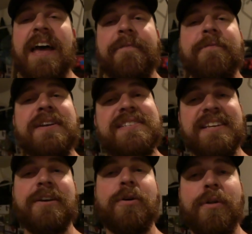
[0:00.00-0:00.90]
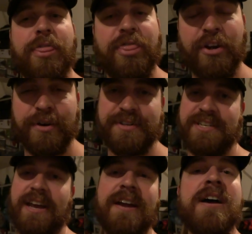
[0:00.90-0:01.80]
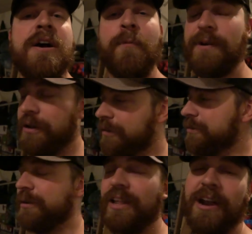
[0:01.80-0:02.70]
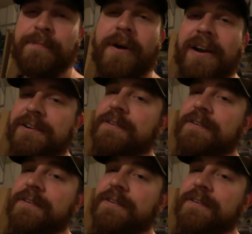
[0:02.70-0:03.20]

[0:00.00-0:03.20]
every single Thursday. We don't do a lot of product